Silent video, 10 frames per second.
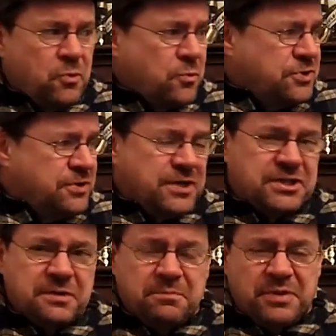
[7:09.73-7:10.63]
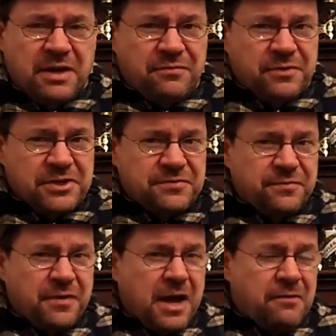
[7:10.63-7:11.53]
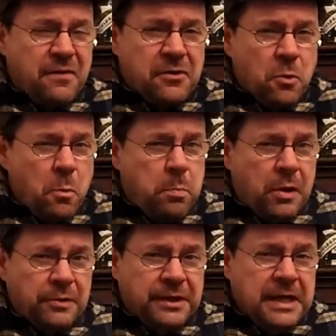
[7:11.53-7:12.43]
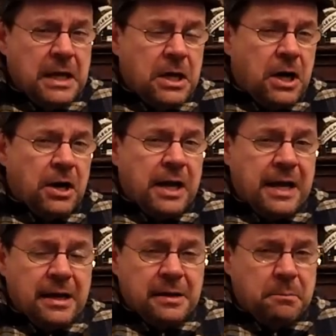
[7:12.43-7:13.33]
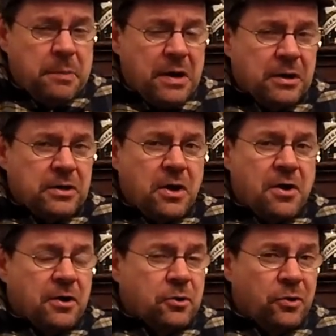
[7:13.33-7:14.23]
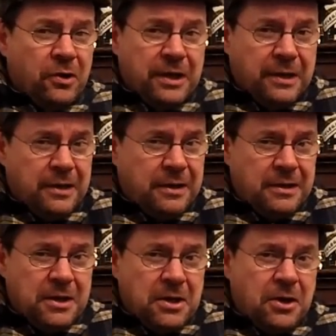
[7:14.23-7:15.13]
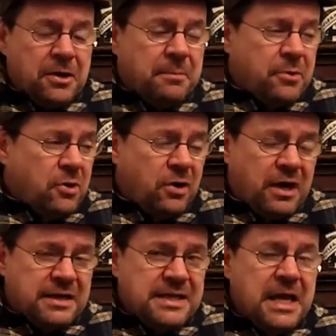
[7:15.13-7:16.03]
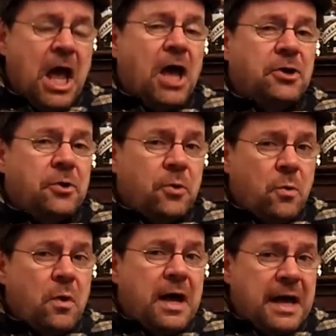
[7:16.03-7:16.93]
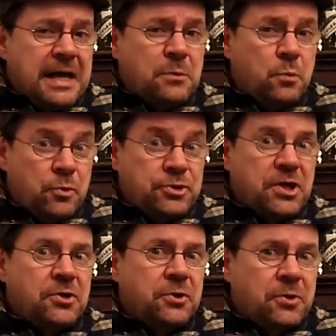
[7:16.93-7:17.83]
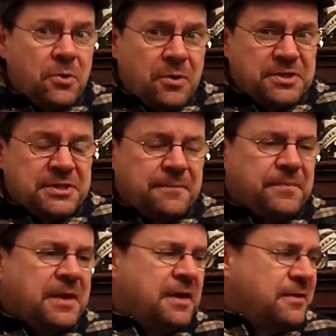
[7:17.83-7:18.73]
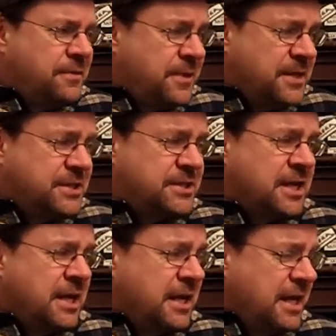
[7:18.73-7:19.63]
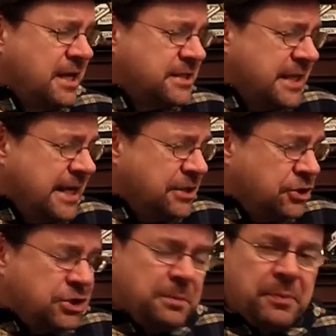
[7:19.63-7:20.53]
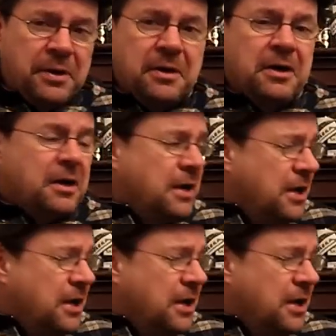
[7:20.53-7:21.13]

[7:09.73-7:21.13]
go to this in preference for, of an Old Pulteney or a Highland Park or a Coolila or a Bruichladdich. No, I would not. This is a cheaper